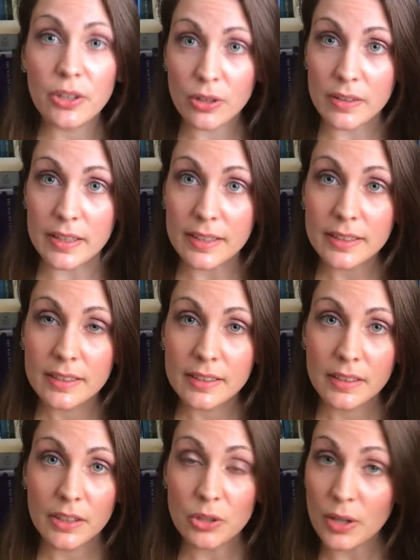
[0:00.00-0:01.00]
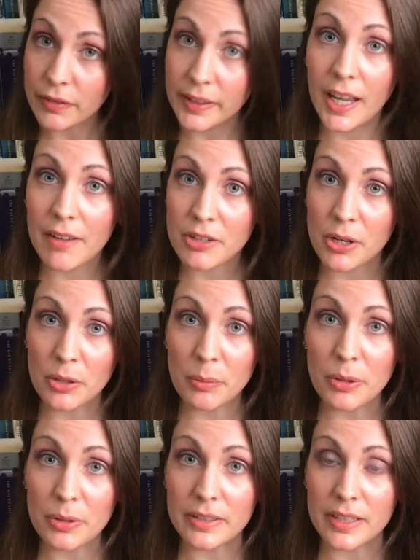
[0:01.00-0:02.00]
cure this you definitely have an
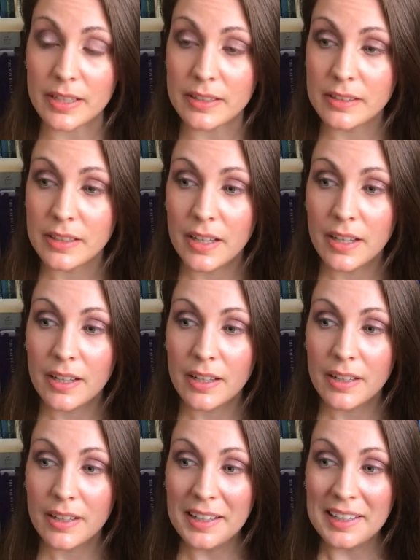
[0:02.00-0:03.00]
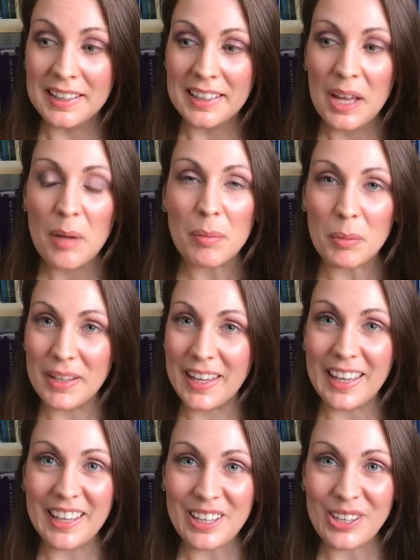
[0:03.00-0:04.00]
autoimmune disease but we
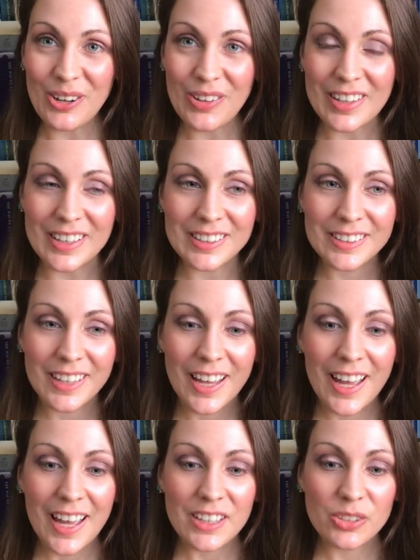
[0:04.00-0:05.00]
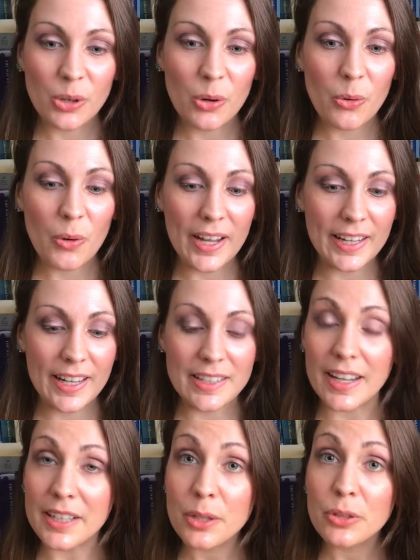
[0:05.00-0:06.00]
can't cure this, so I can't
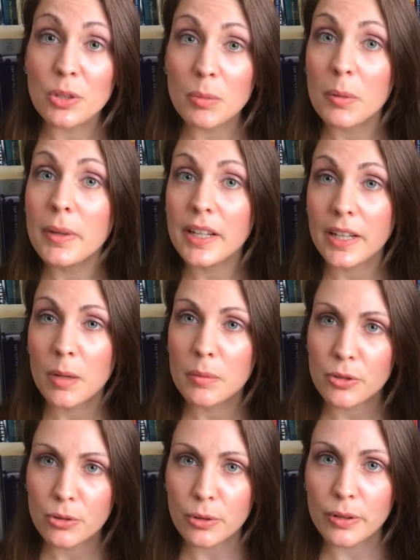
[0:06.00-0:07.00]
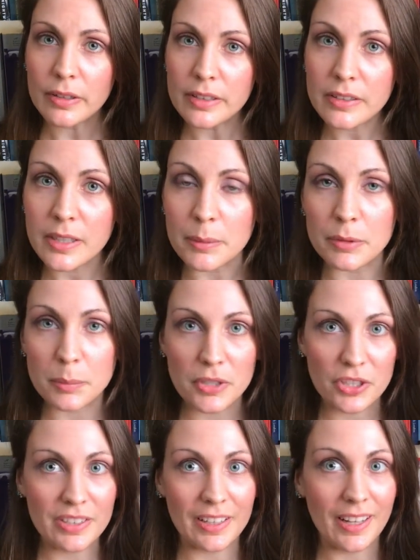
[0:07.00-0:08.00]
diagnose you, but we can help control your systems. But
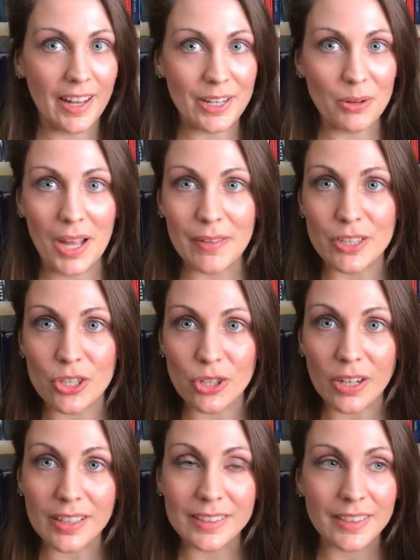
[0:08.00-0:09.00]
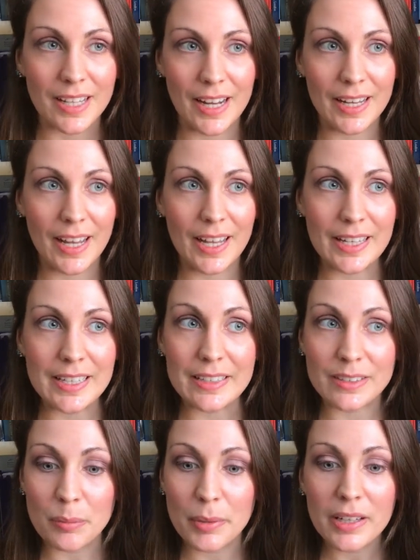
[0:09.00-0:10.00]
she's like, I don't have insurance and I can't get
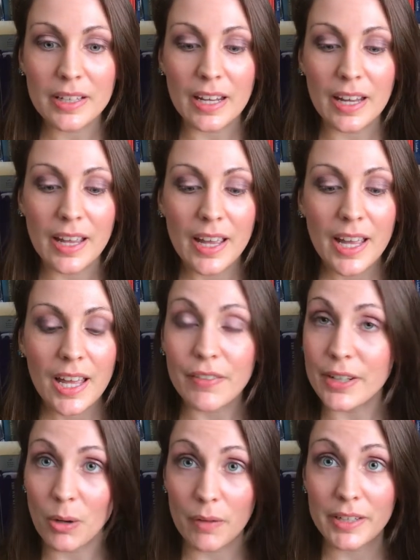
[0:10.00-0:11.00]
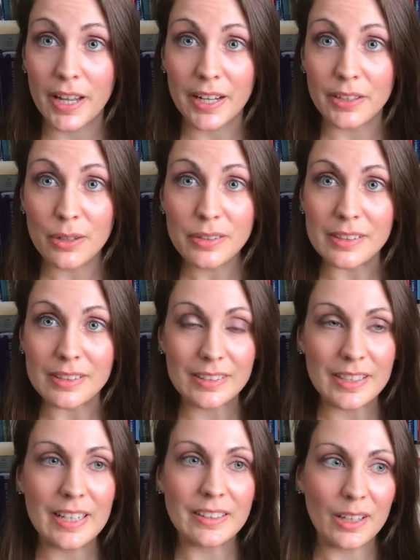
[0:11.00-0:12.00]
disability if I don't have a diagnosis.
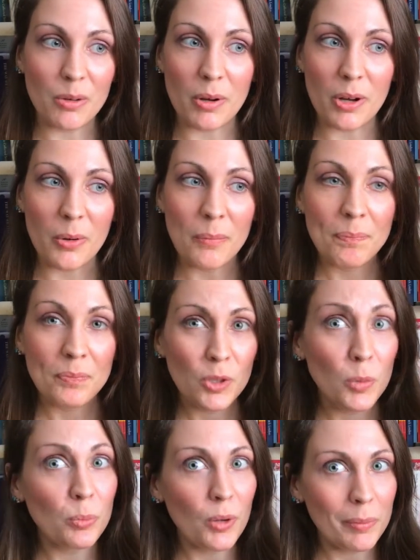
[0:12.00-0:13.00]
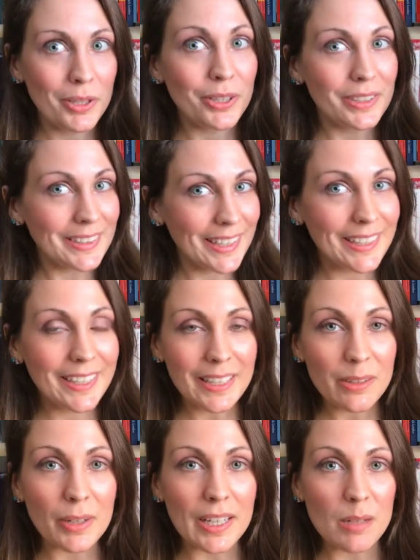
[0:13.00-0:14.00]
And he's like, well, you probably couldn't get it
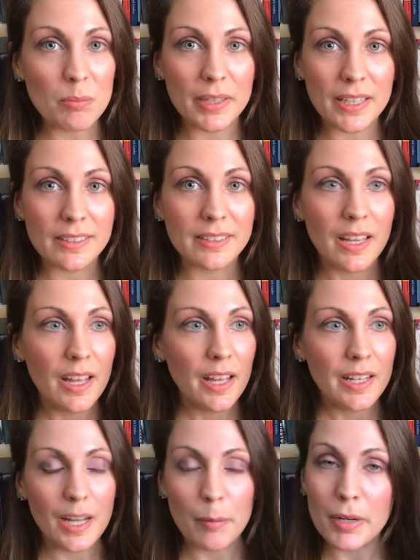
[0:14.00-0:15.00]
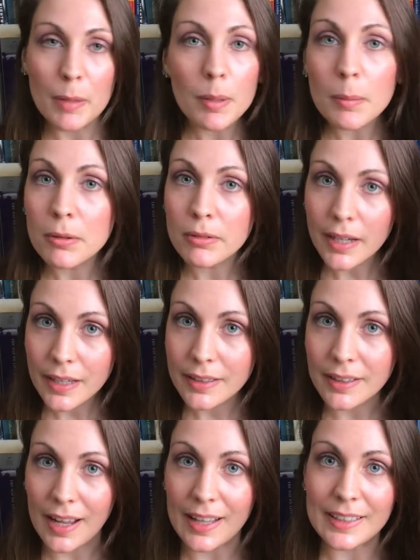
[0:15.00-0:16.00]
anyway because not many people
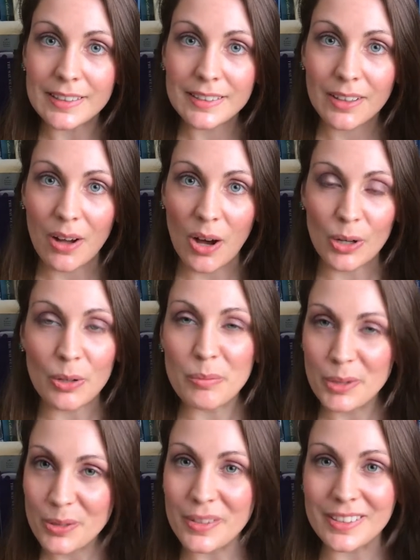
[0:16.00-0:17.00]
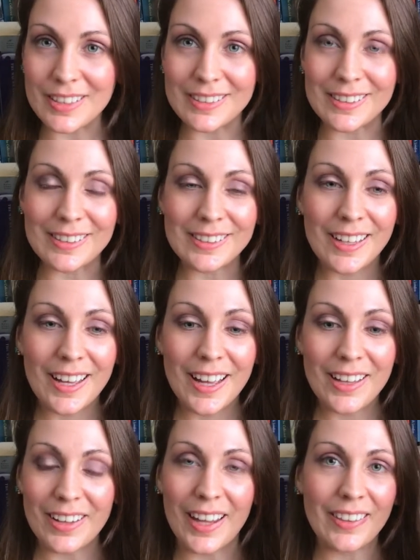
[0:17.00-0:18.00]
recognize autoimmune diseases
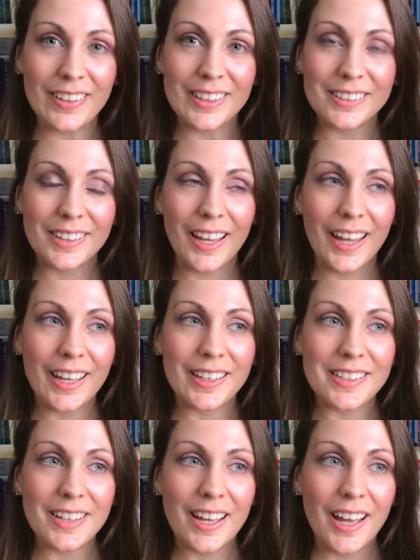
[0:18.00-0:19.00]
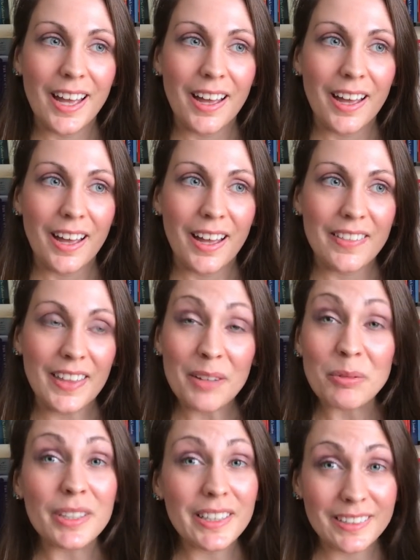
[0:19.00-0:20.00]
like this. And
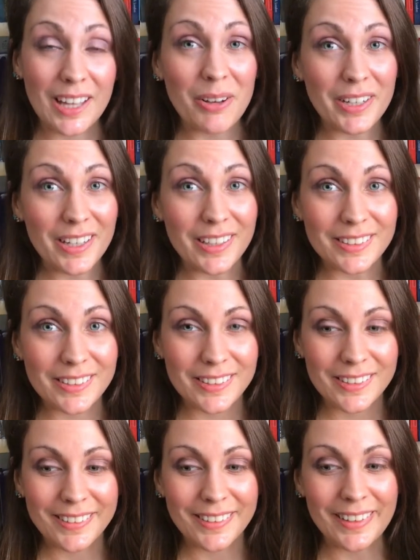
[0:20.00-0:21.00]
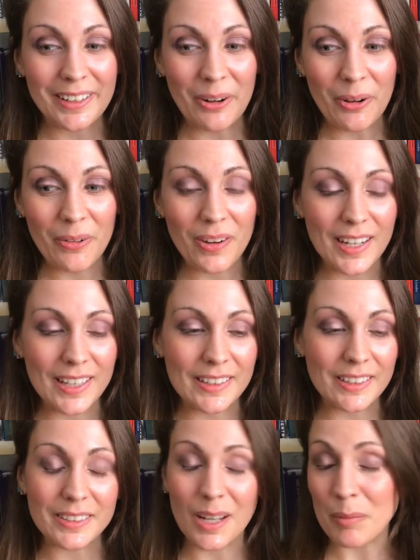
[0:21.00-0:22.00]
that really is how it is. You know, uh,
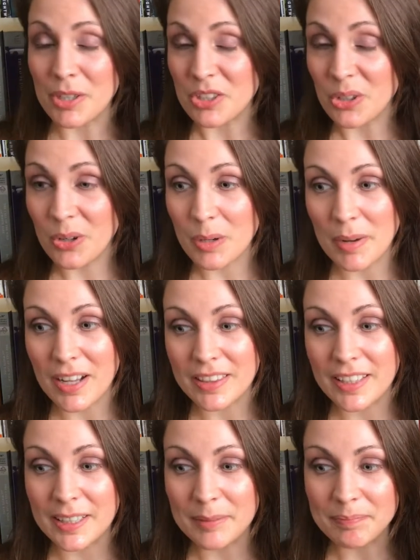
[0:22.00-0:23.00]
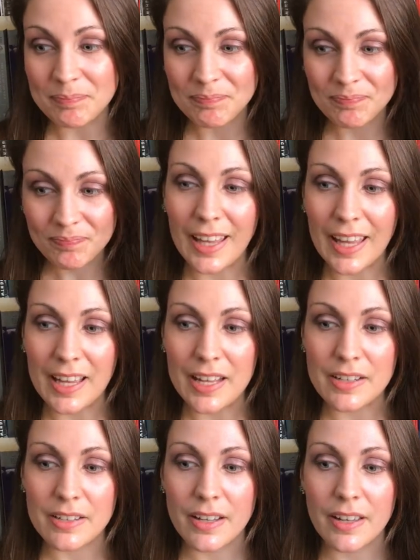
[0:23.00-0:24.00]
there's not much known about them
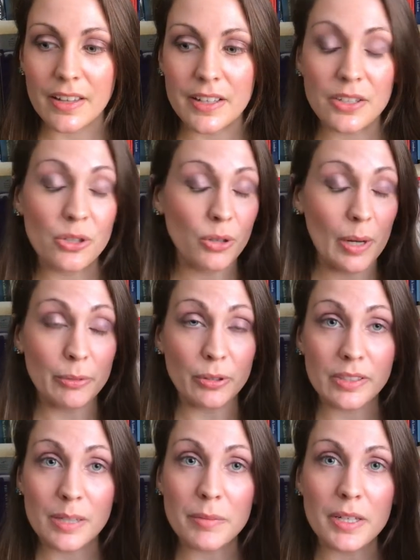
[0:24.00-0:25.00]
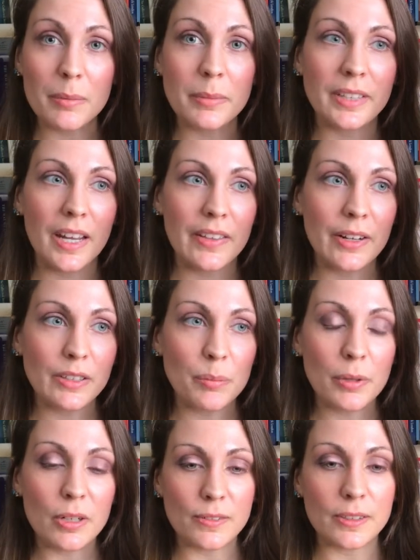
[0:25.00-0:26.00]
and it describes her symptoms. And there's a
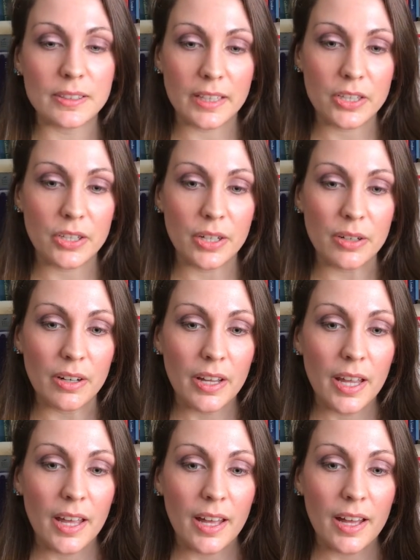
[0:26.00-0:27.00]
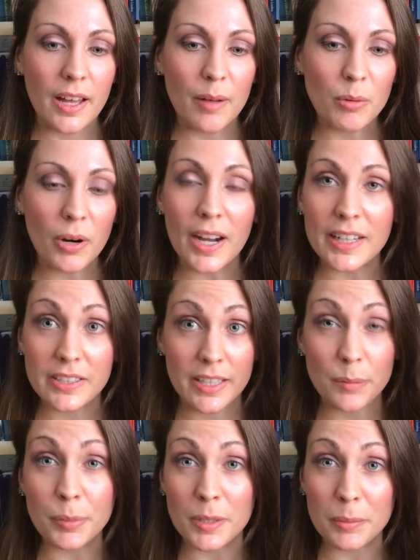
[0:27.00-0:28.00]
beautiful section um, where I just
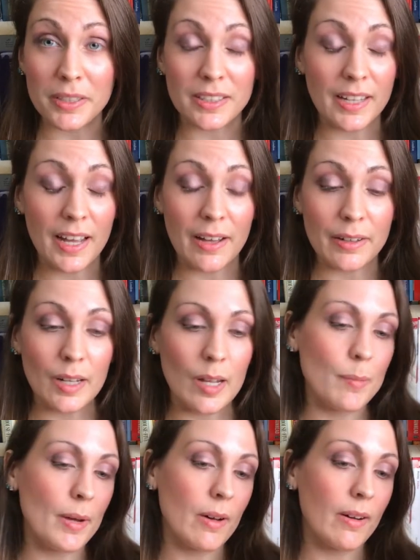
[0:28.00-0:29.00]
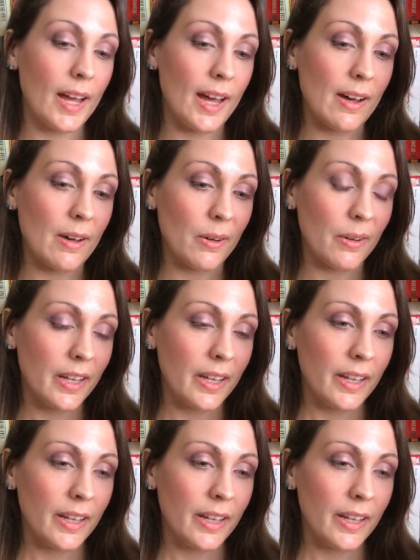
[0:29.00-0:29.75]
had to put the book down about how